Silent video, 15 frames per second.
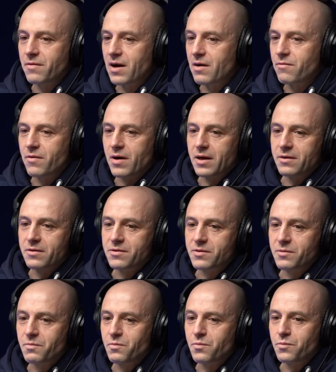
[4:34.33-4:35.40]
I've ran
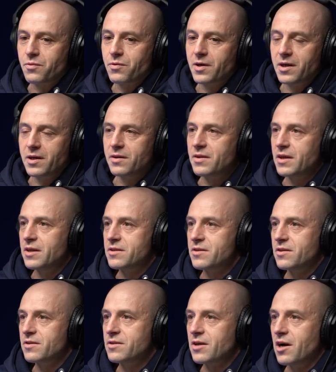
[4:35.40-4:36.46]
some pretty
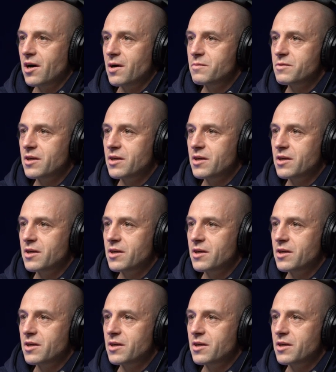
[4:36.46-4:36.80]
decent times,